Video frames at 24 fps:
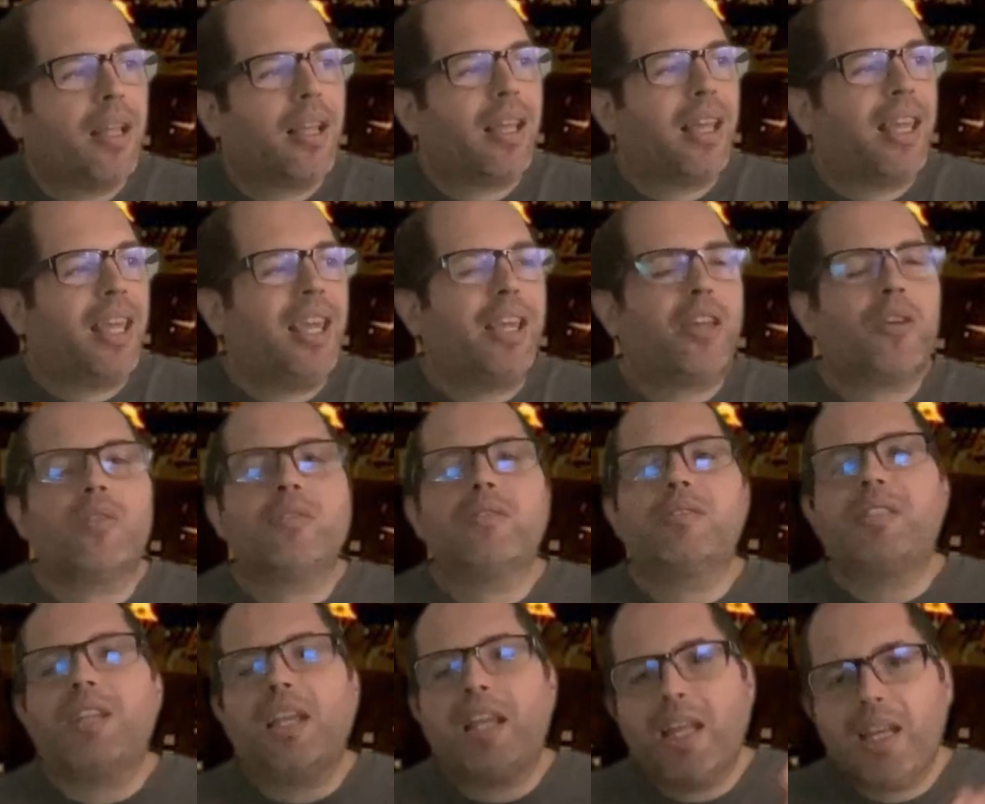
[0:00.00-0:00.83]
he
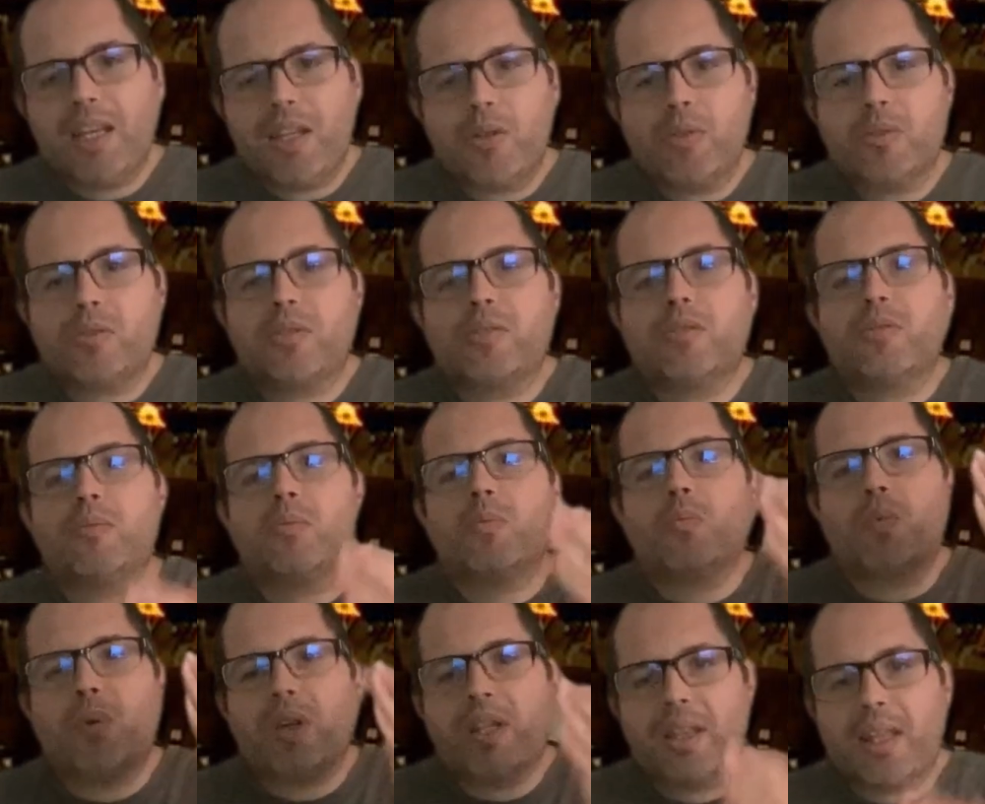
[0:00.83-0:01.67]
continues
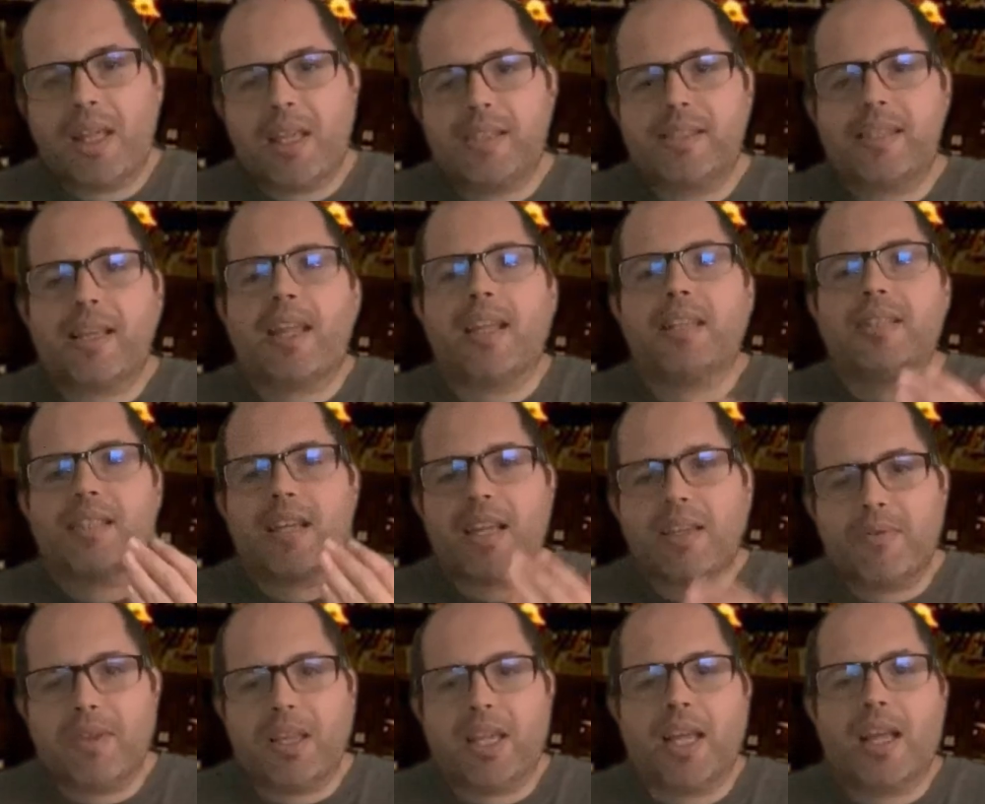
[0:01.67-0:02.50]
with his
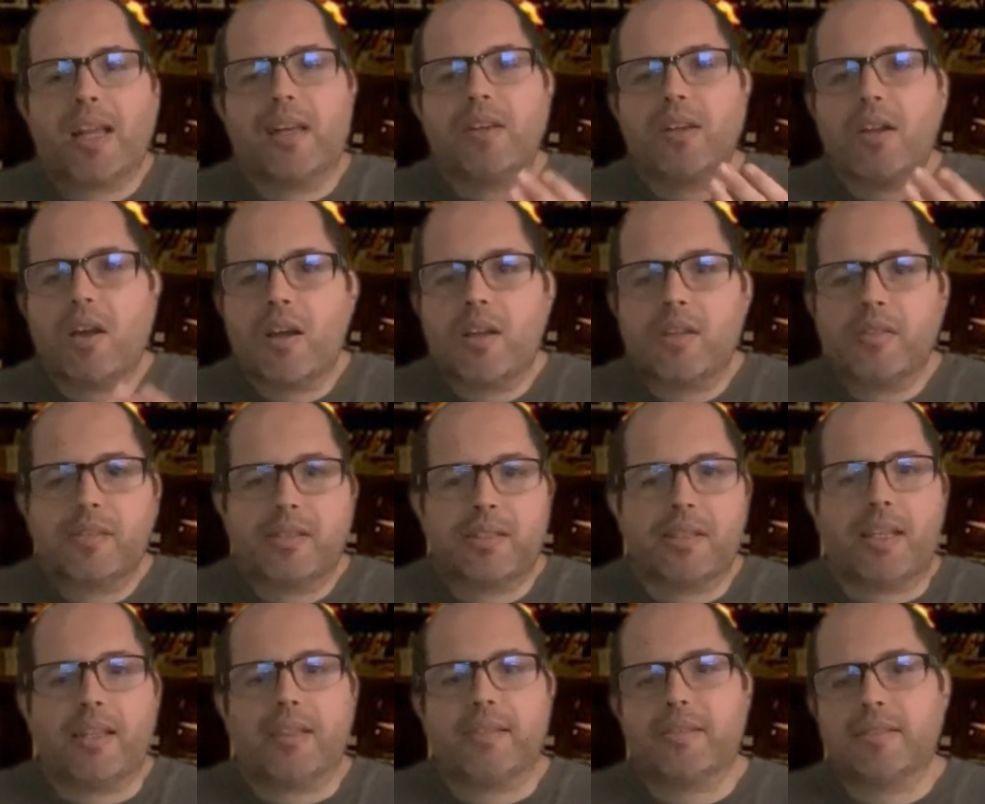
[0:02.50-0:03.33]
anti-vegan
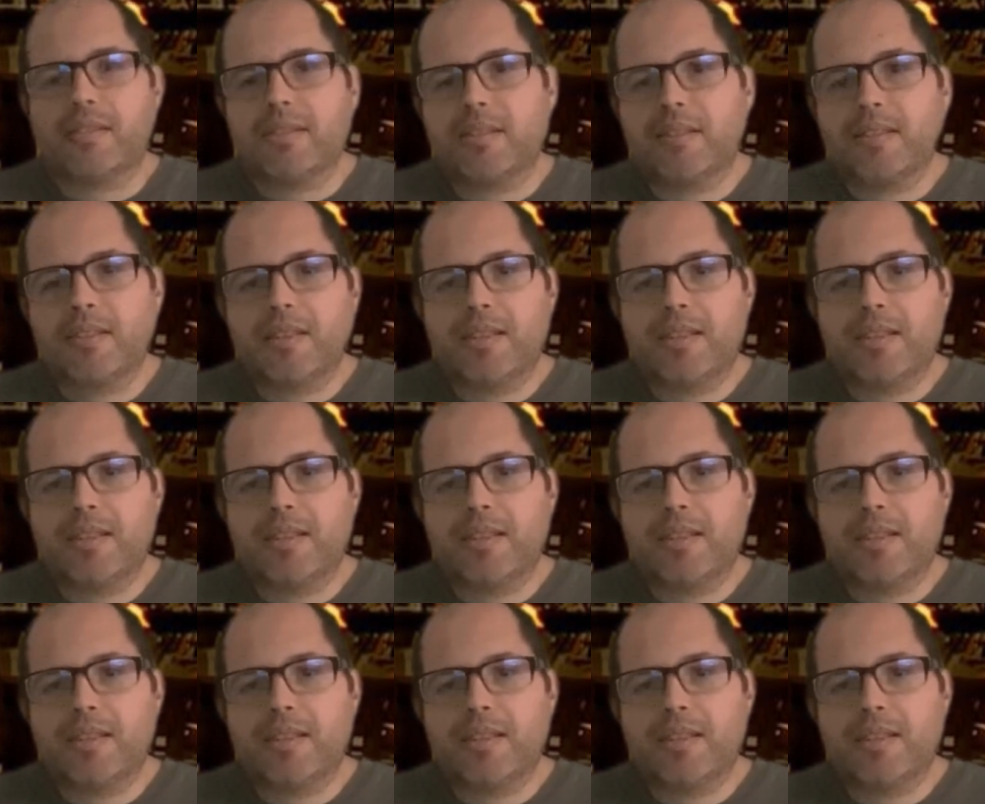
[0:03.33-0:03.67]
nonsense.